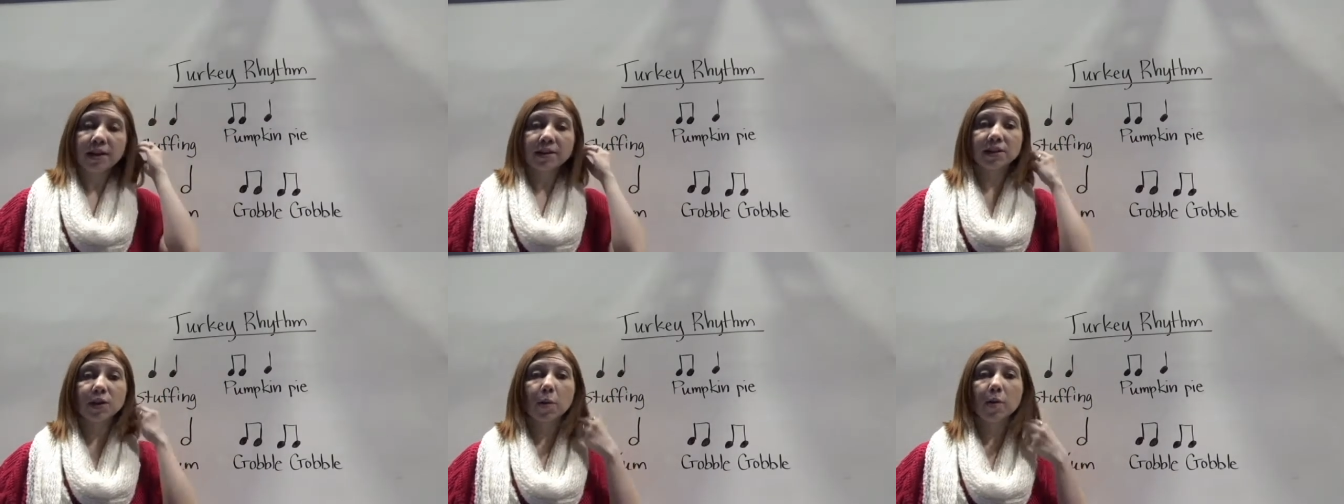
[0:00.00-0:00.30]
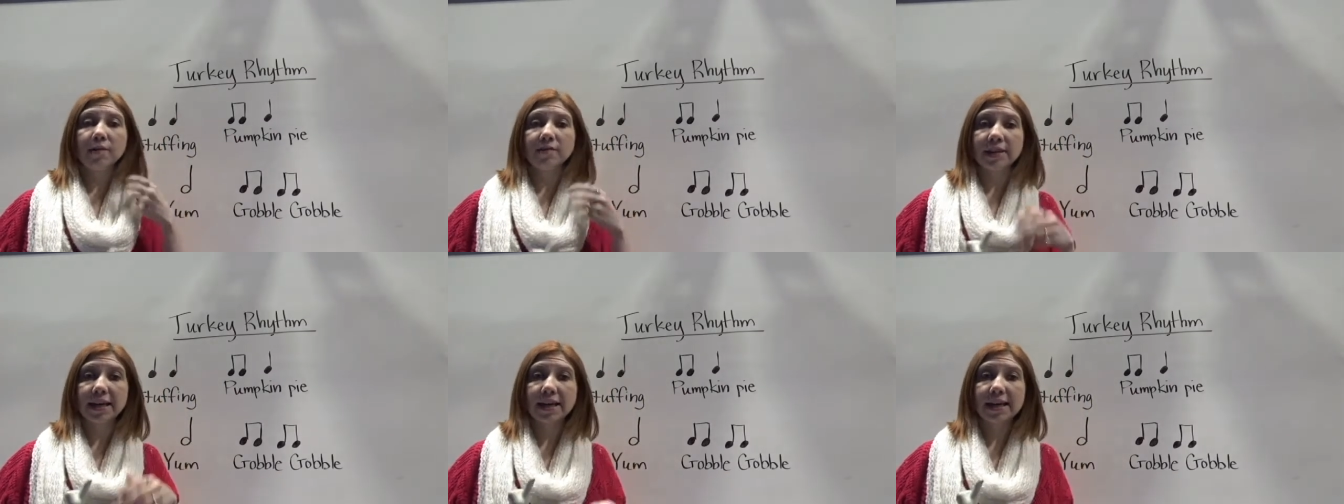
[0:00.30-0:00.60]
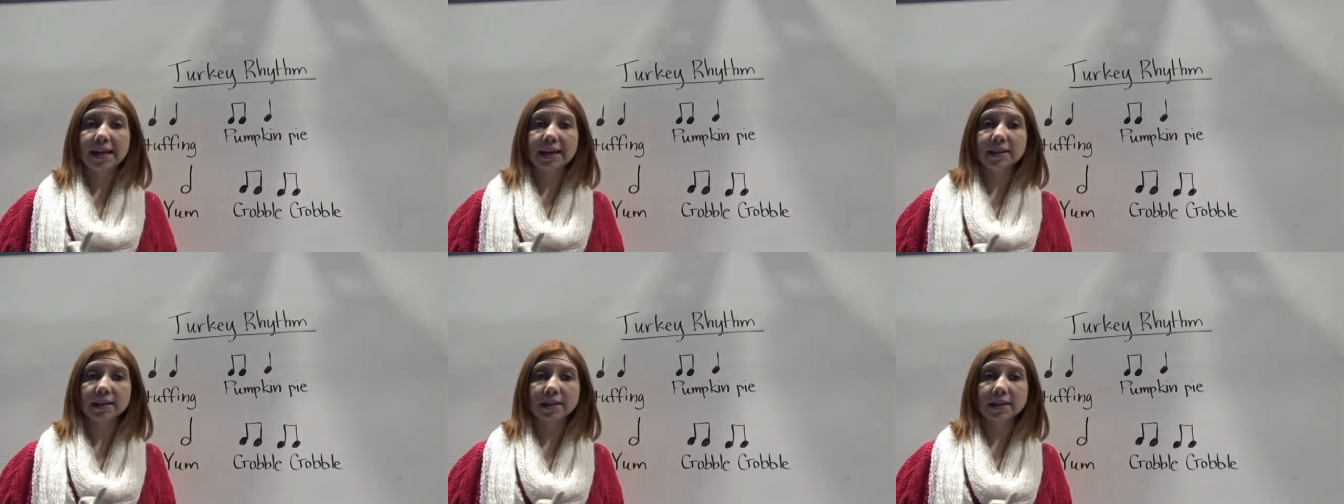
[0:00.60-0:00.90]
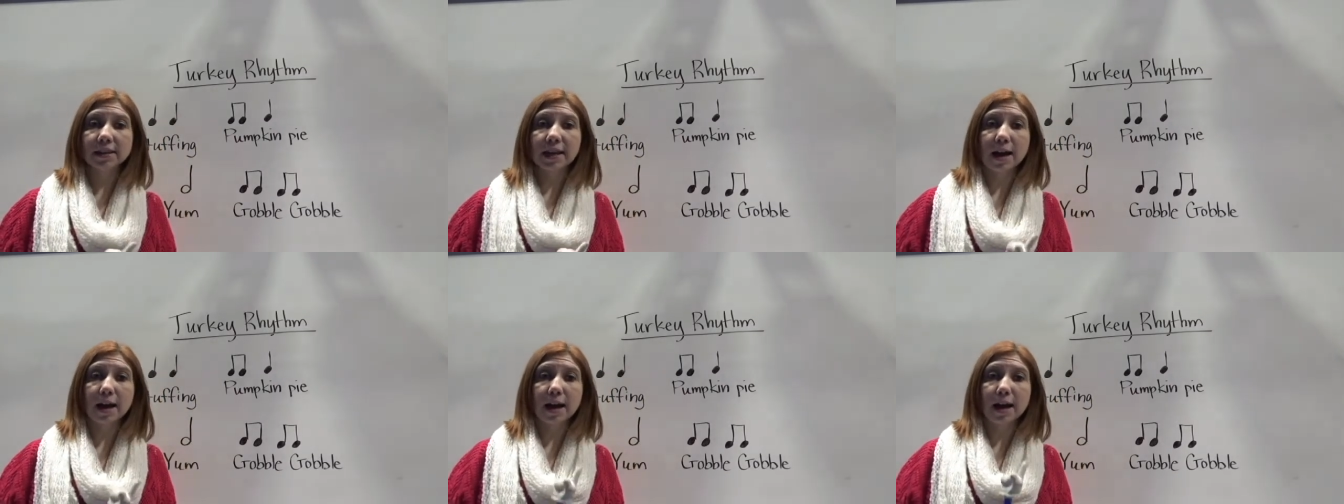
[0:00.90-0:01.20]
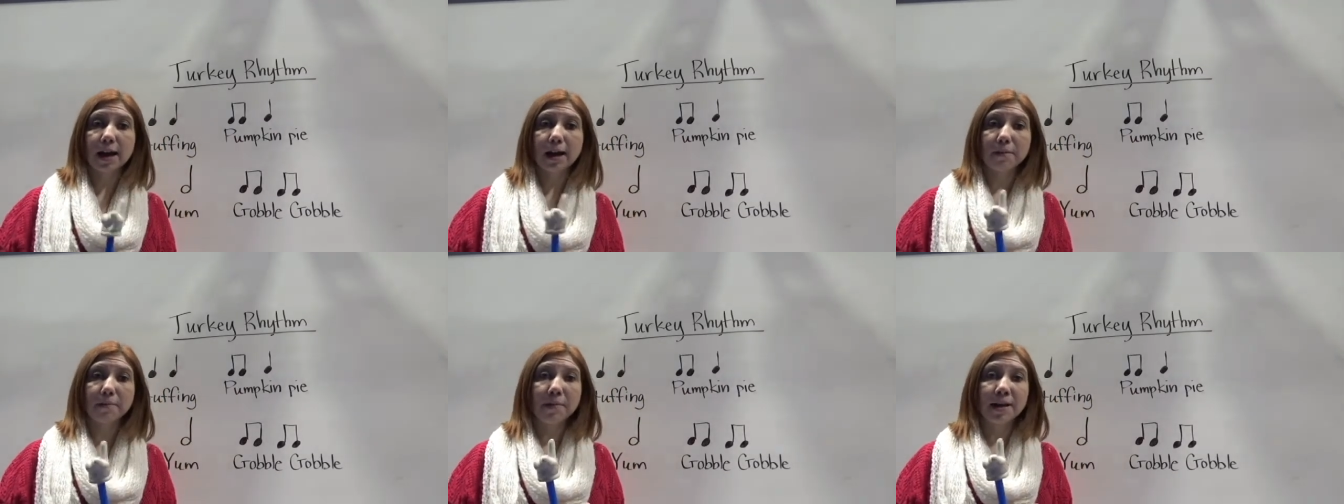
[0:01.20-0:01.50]
So, we've taken
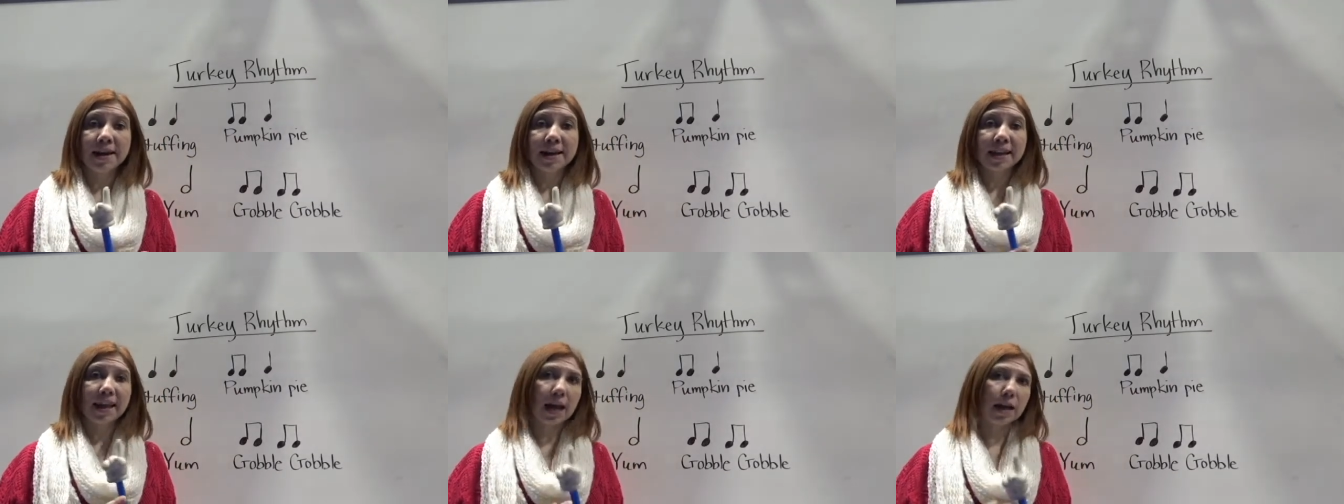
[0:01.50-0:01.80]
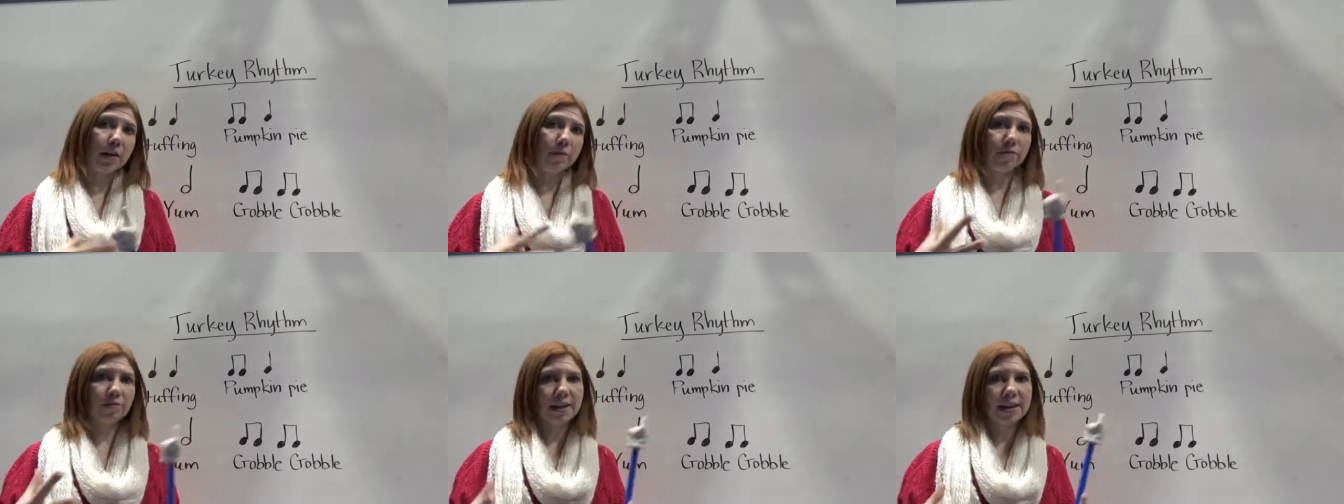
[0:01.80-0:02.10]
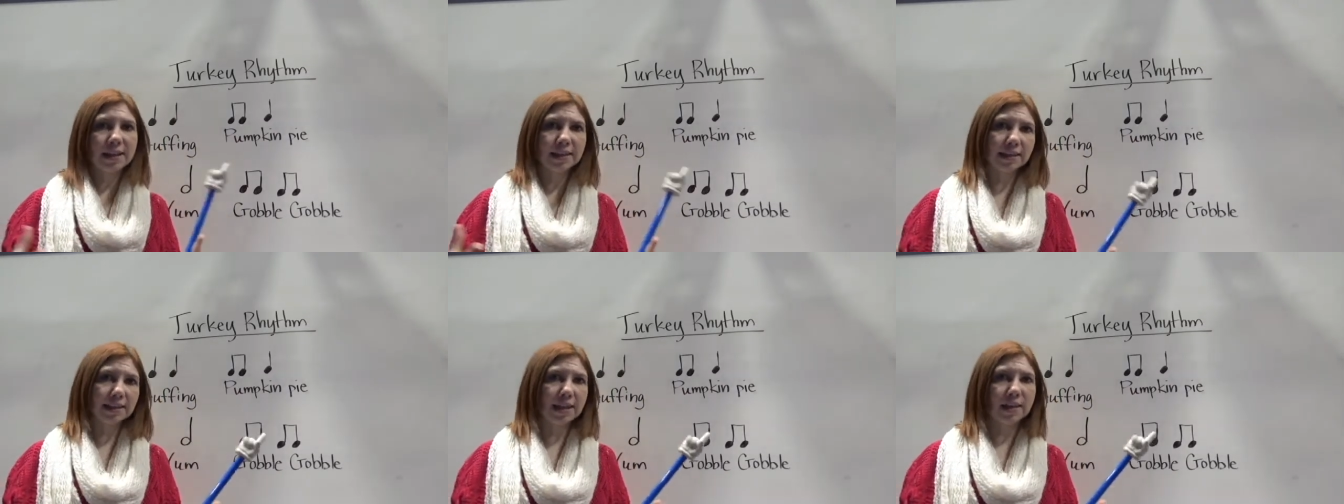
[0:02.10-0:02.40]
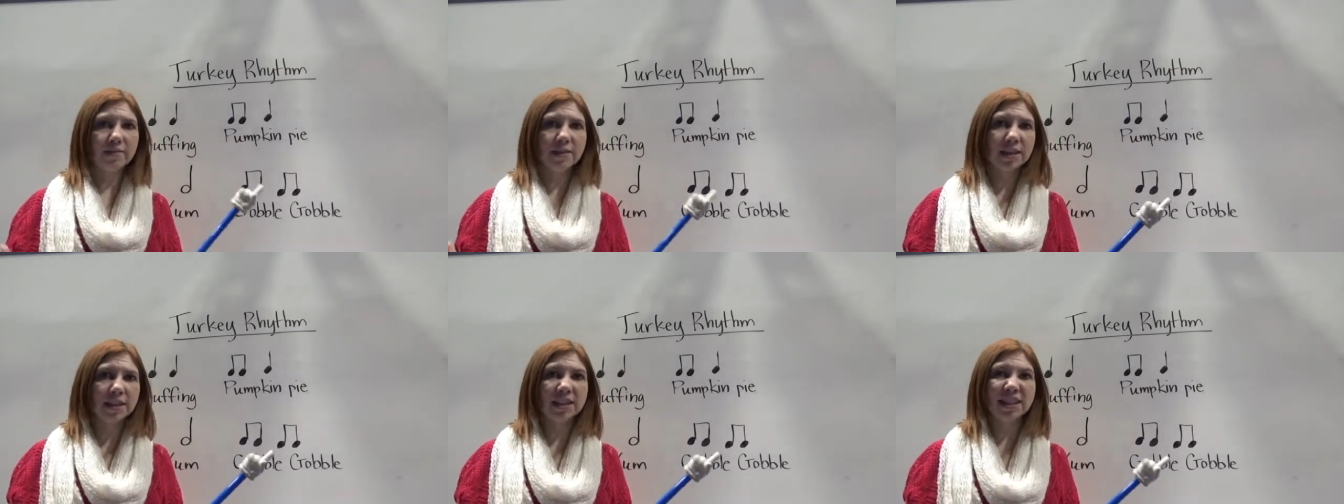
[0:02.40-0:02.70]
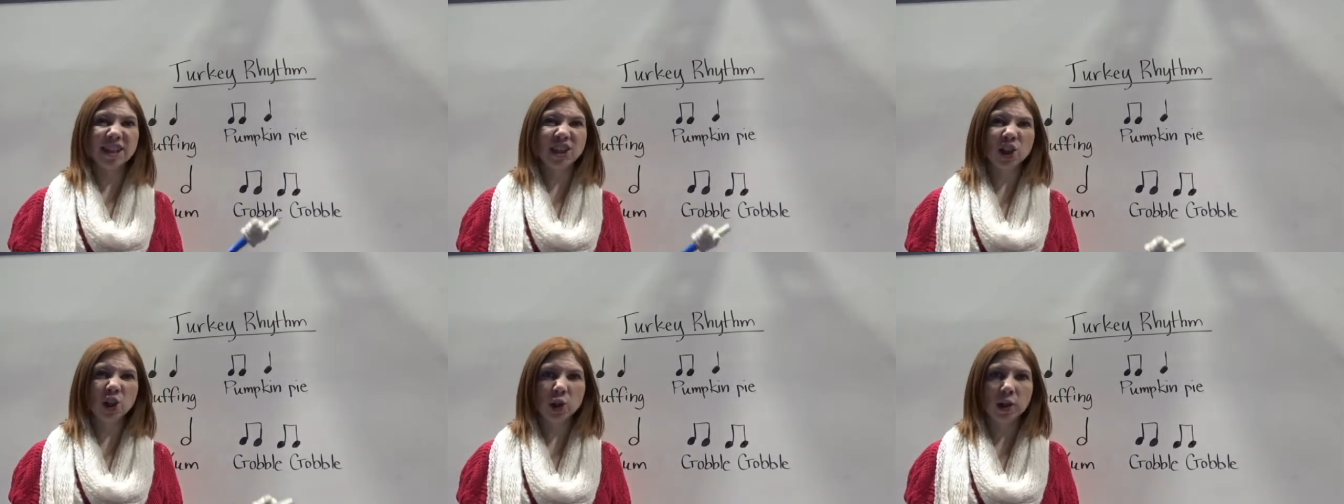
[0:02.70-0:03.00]
some kind of Thanksgiving
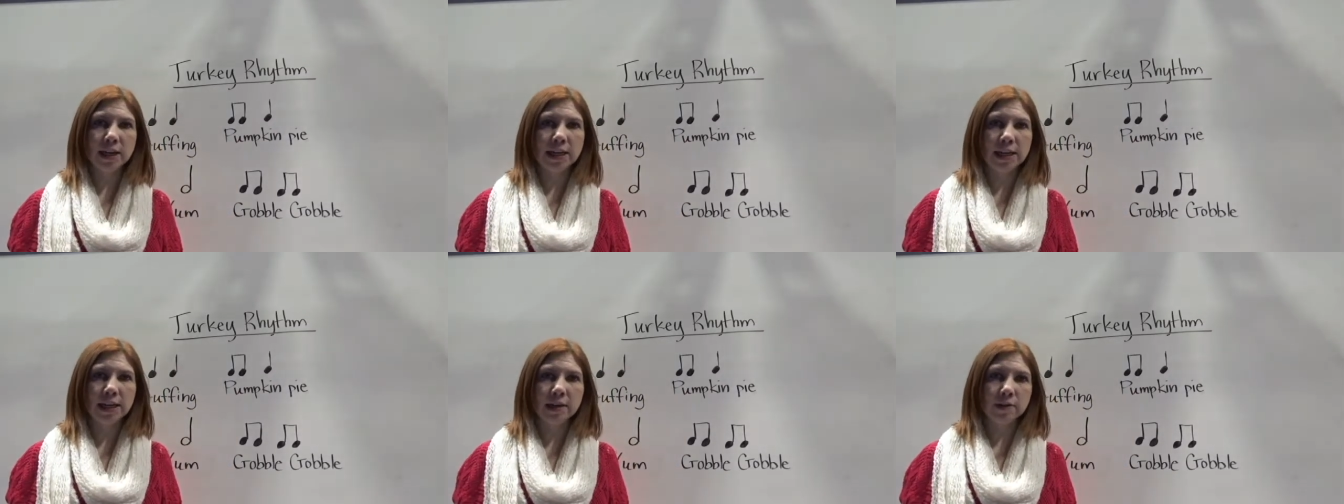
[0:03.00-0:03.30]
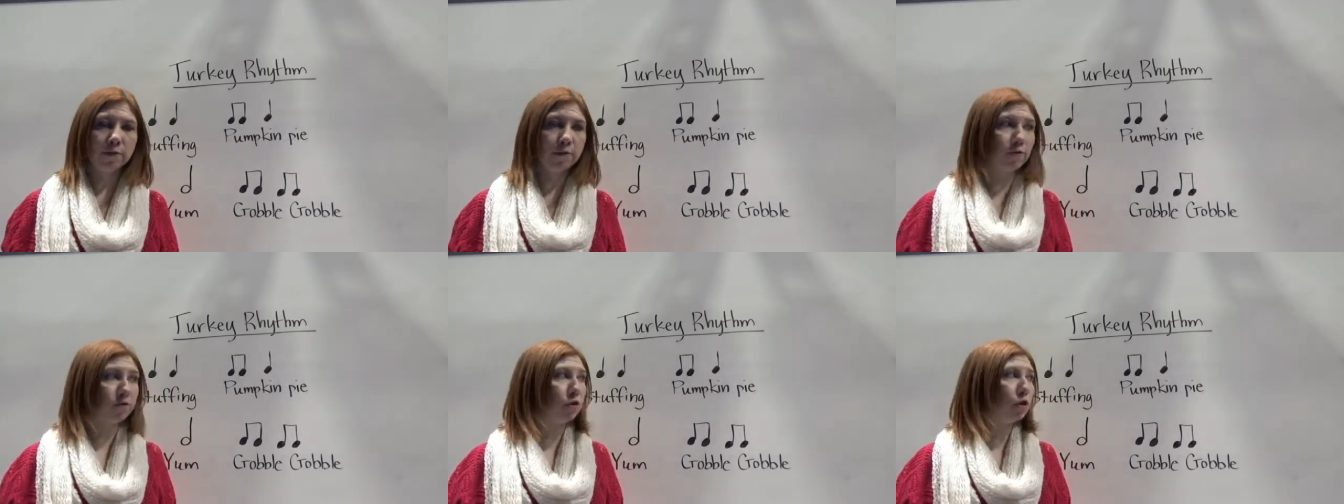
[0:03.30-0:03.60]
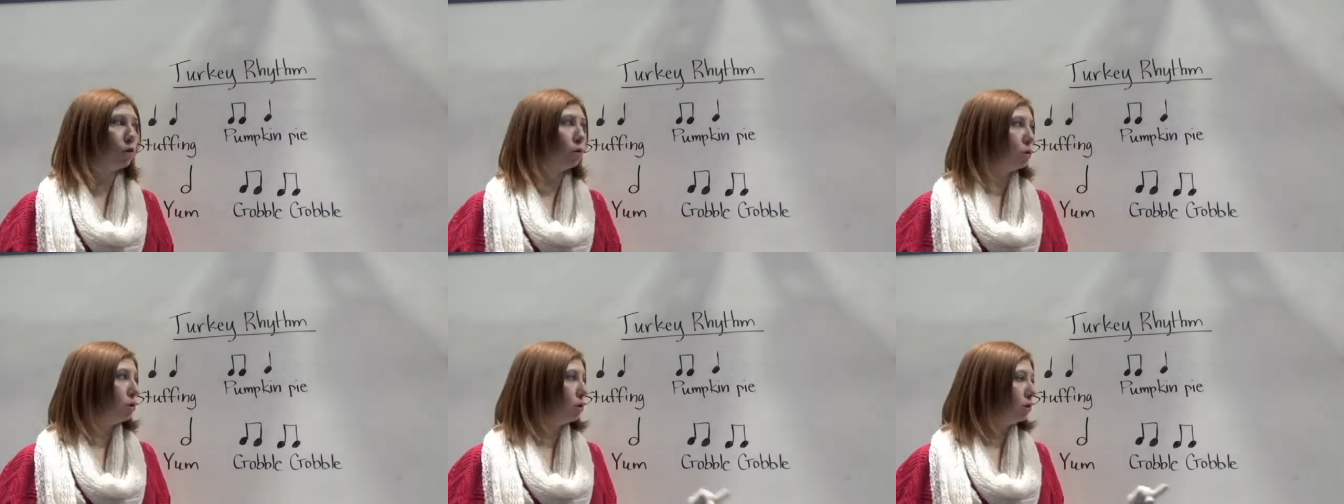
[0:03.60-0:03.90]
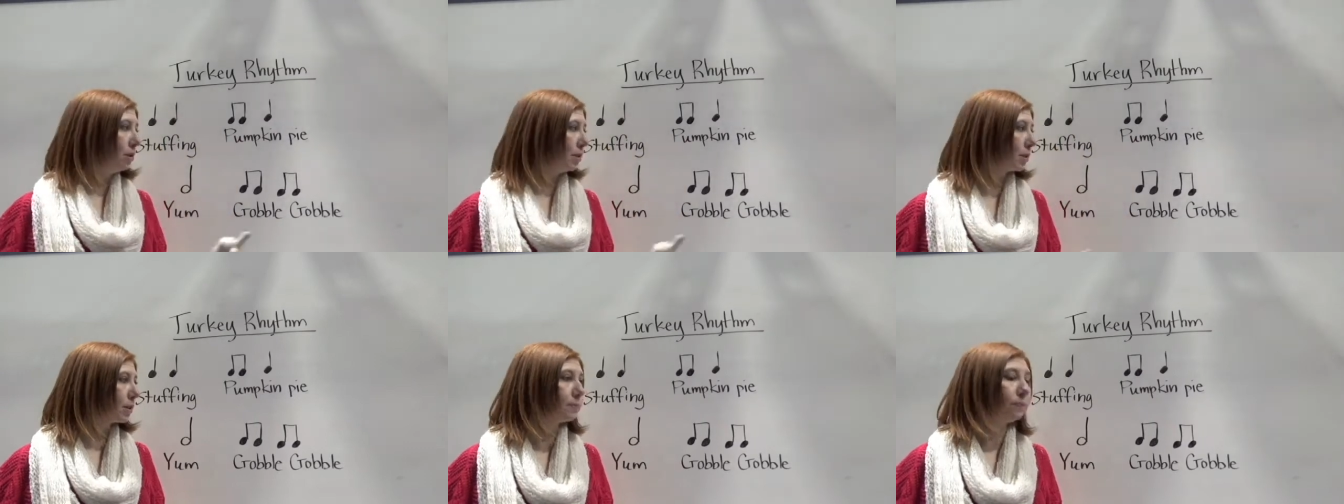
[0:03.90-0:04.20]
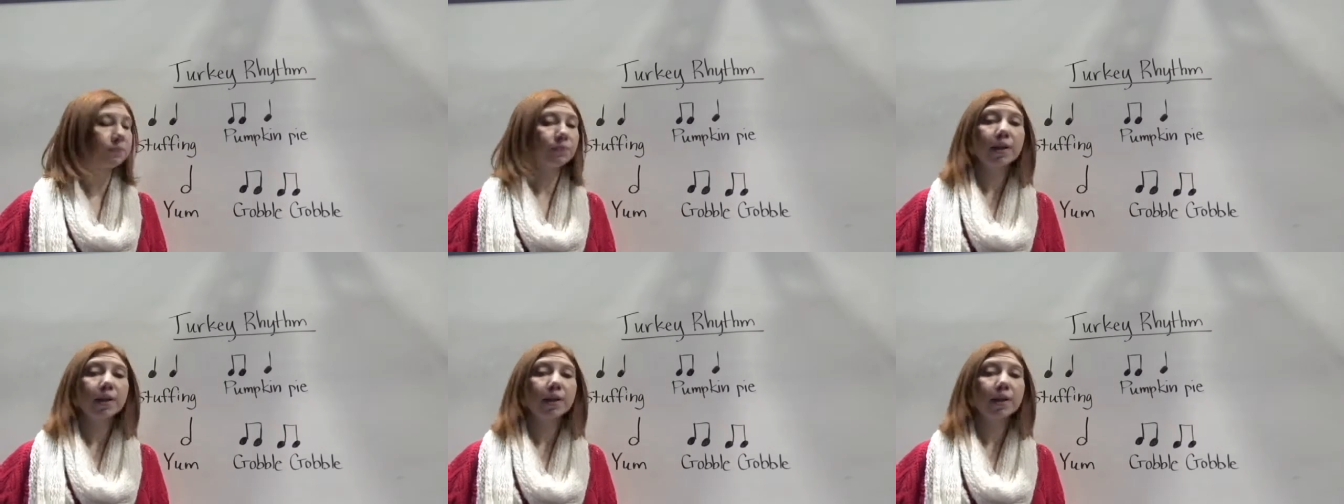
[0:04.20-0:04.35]
dinnery foods